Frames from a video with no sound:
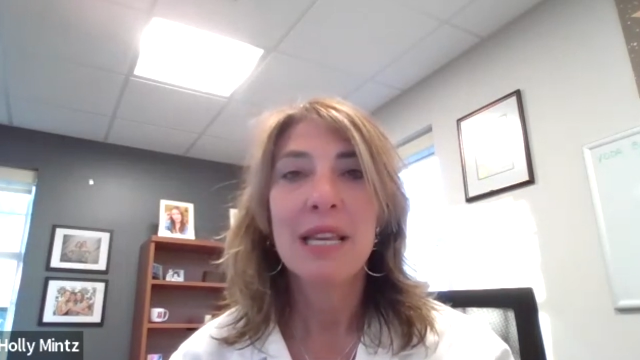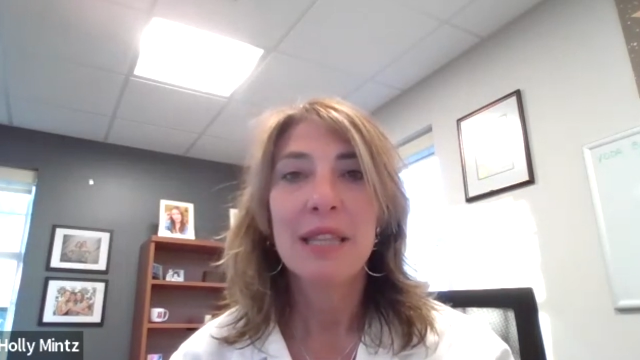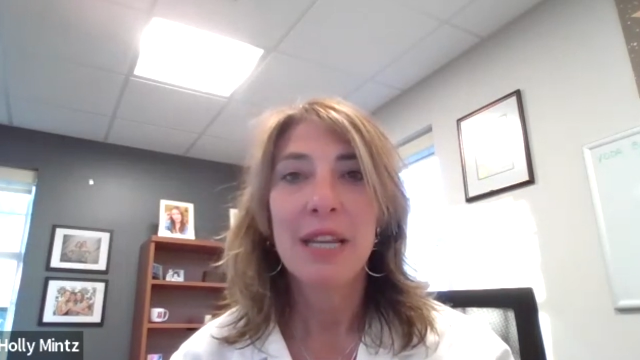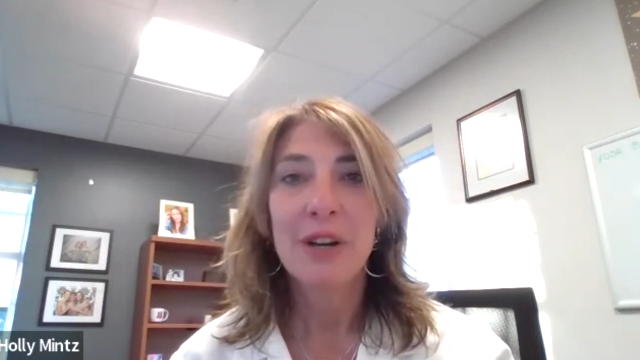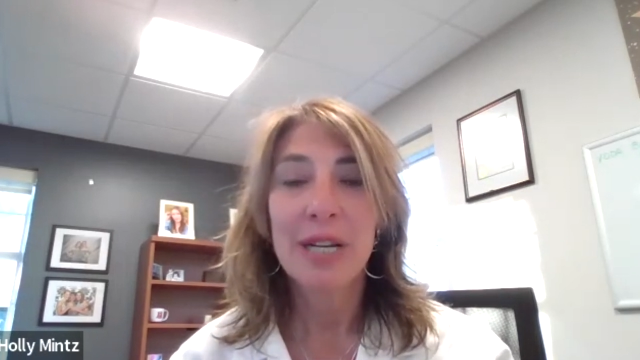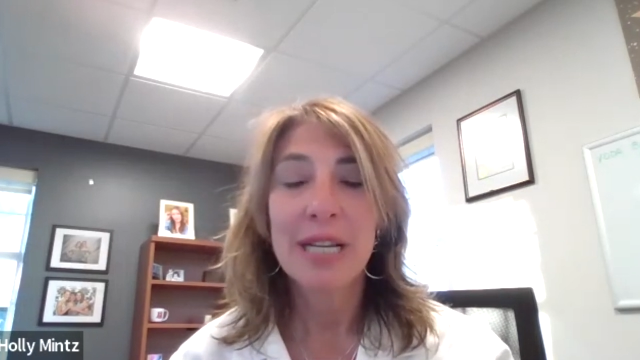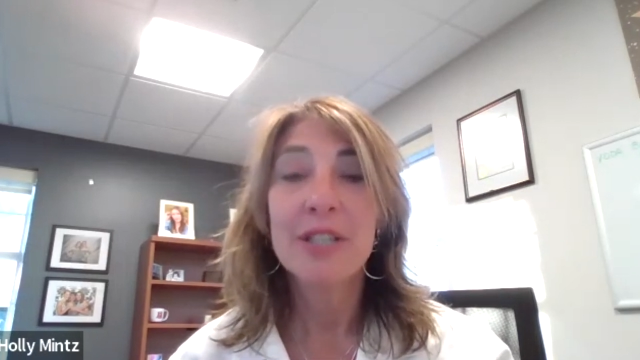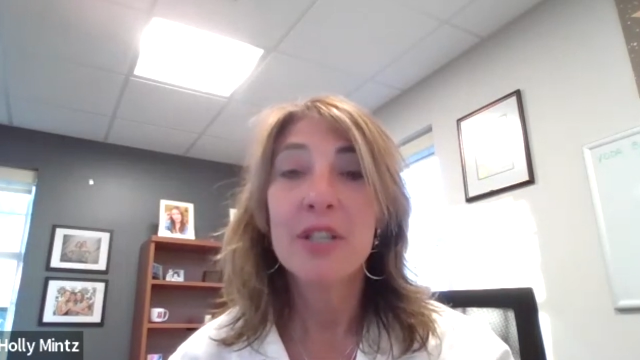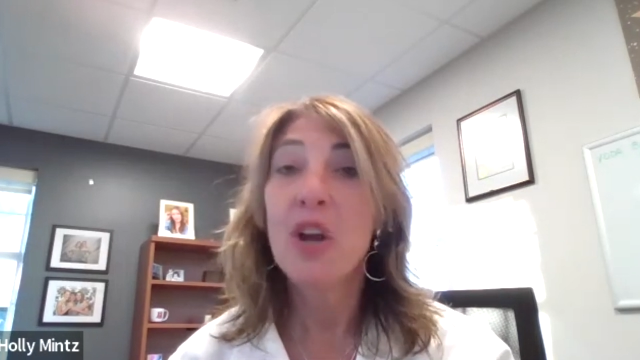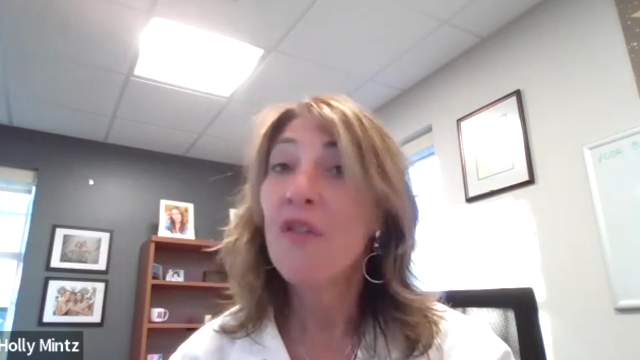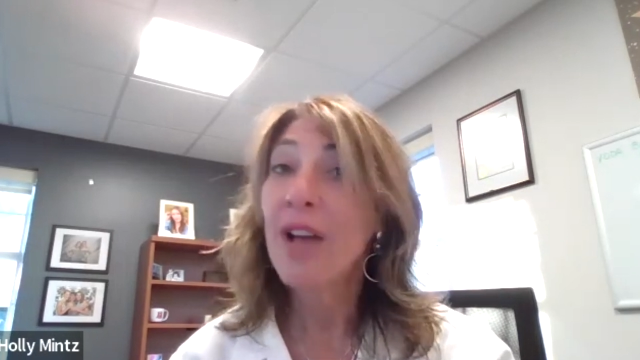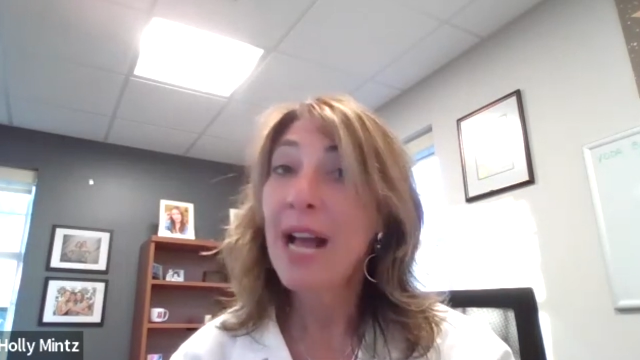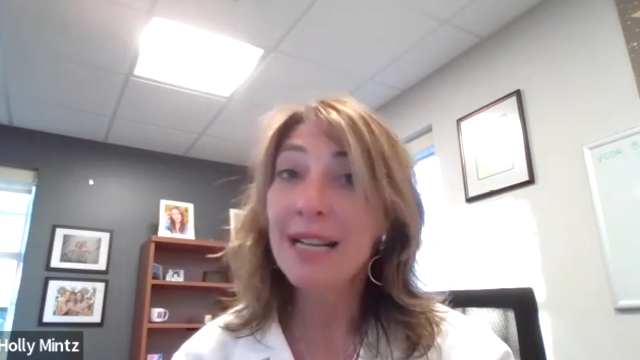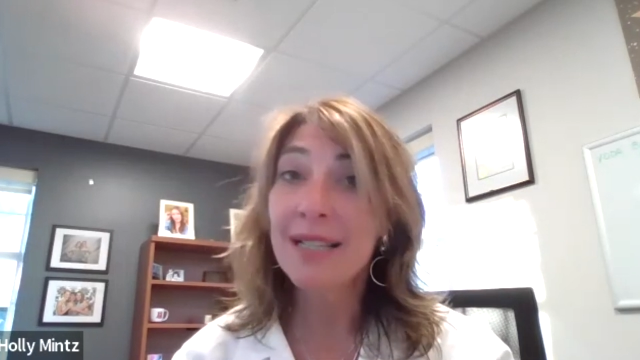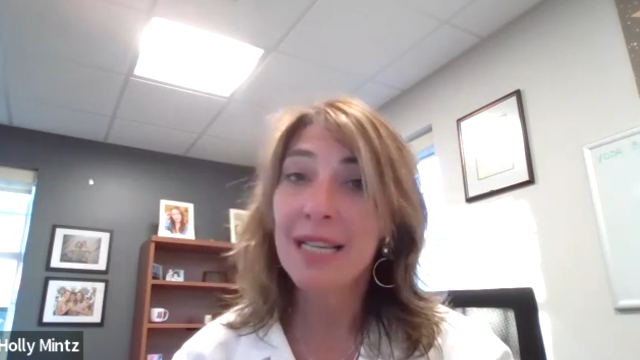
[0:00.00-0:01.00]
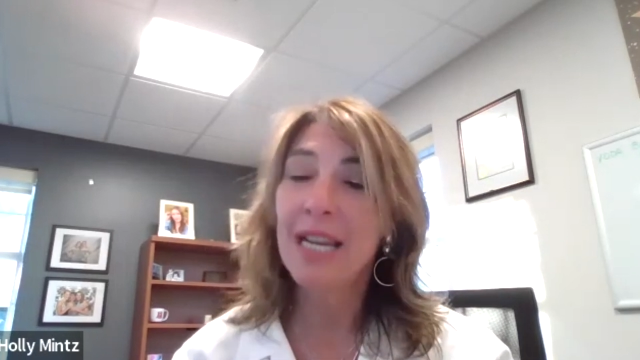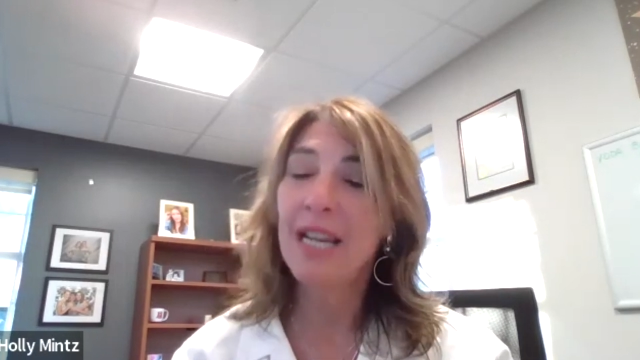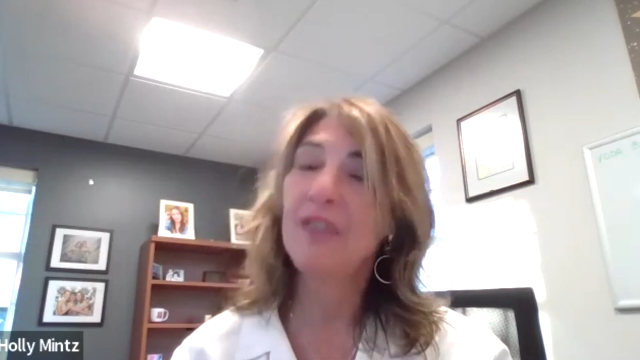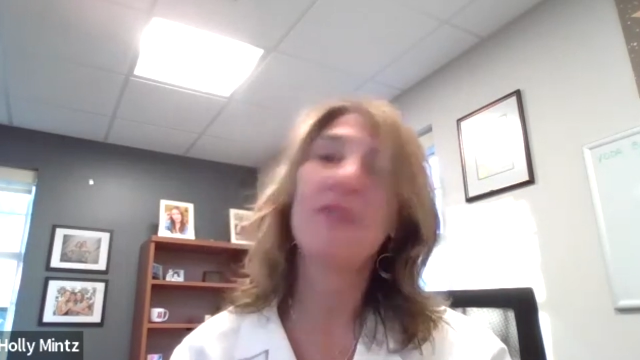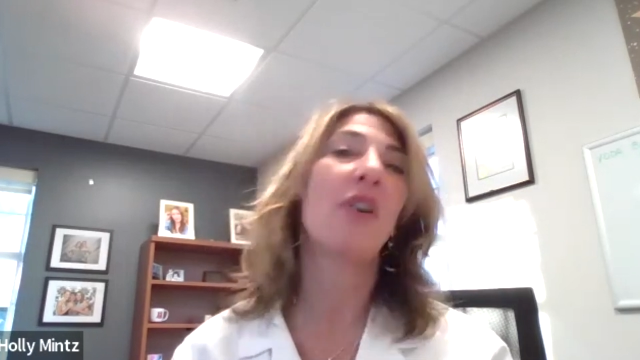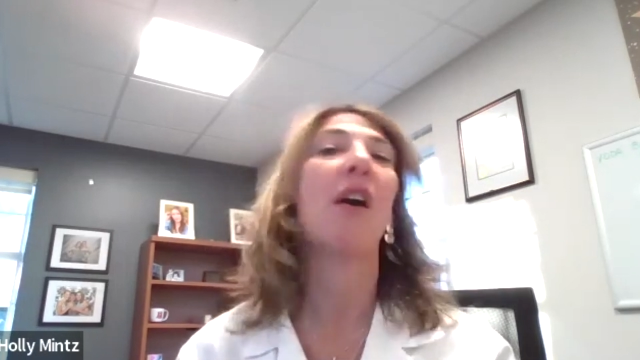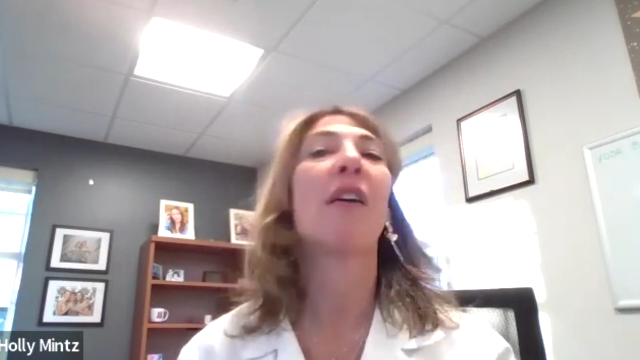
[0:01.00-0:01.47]
There is no
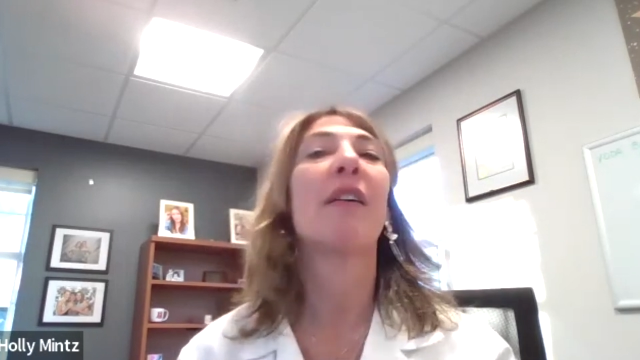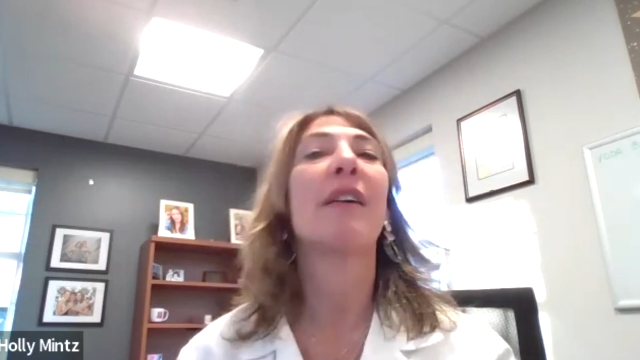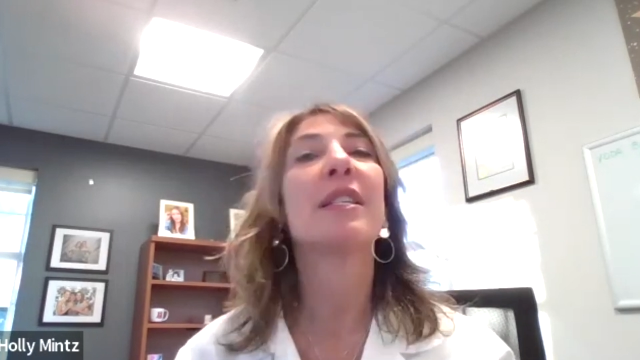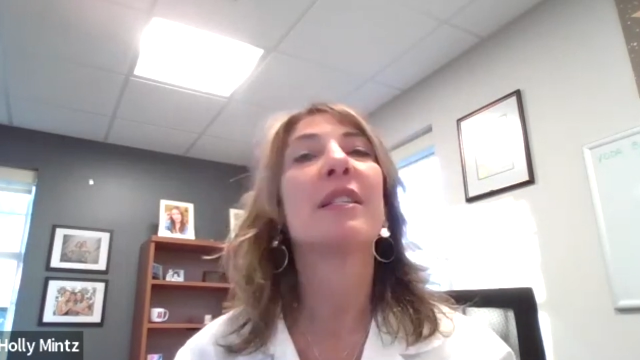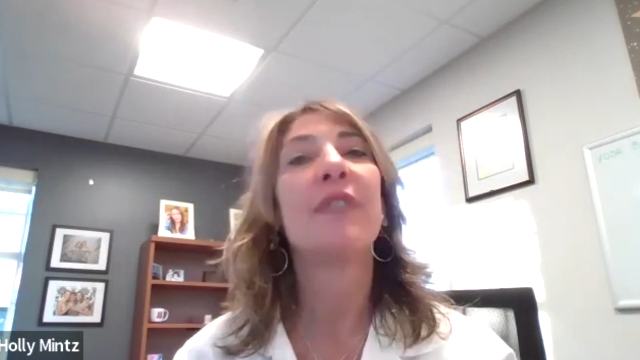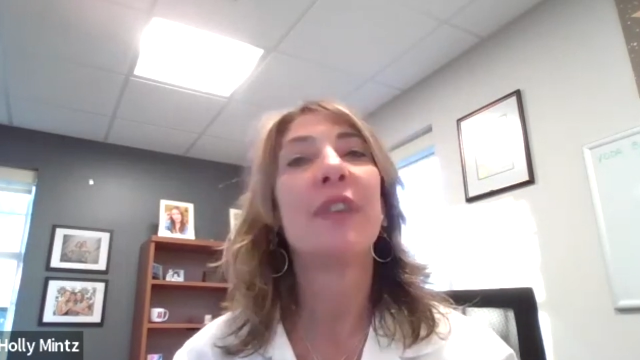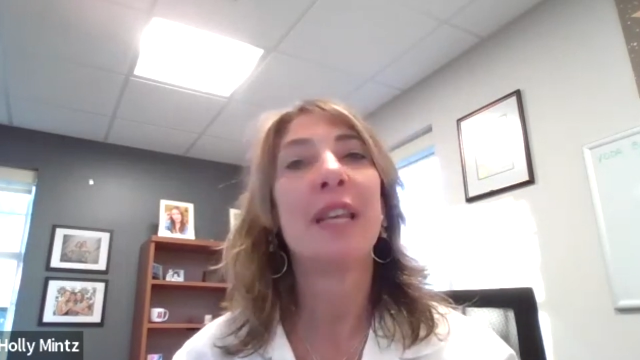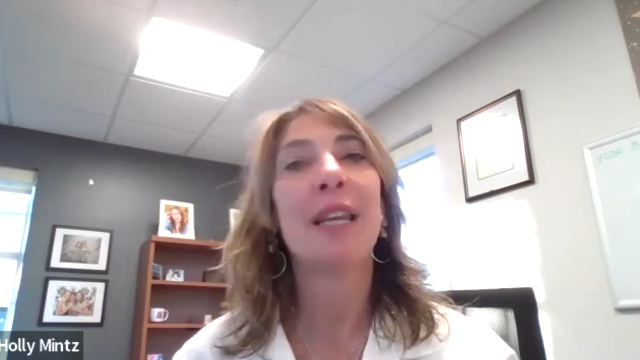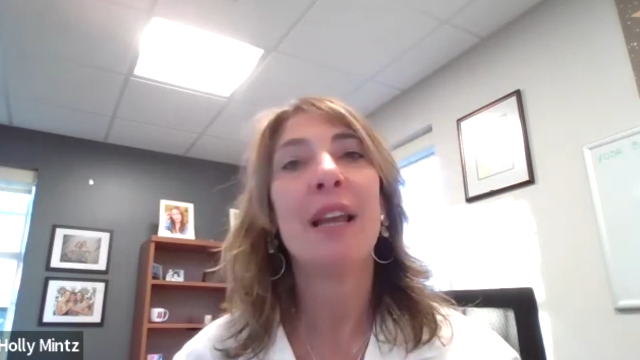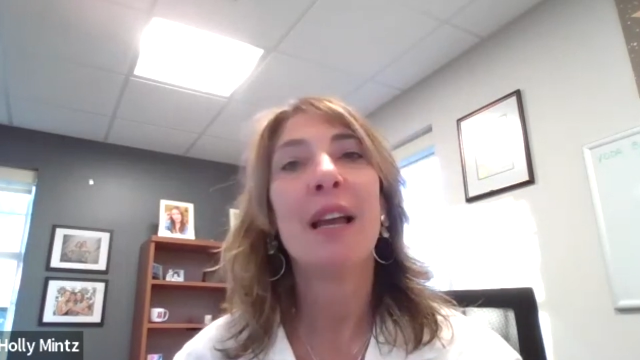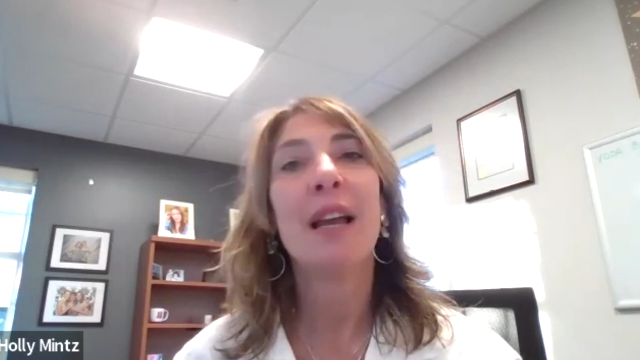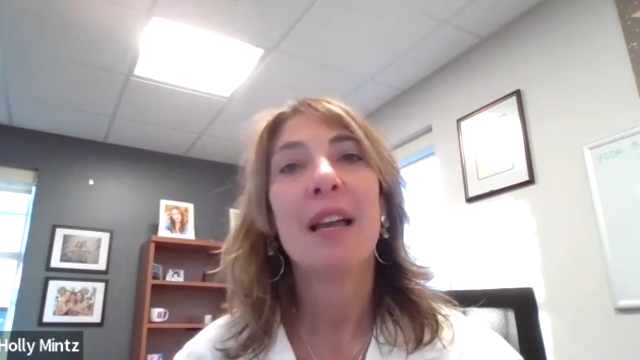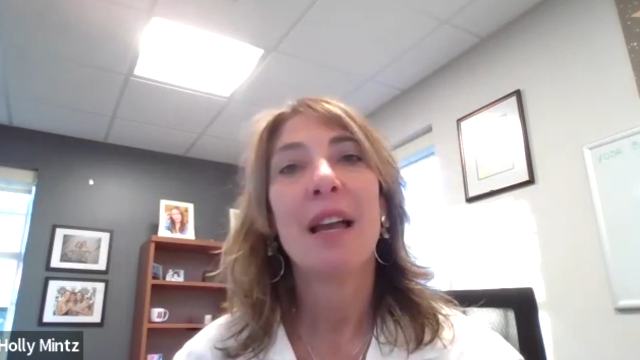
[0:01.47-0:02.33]
vaccine for RSV.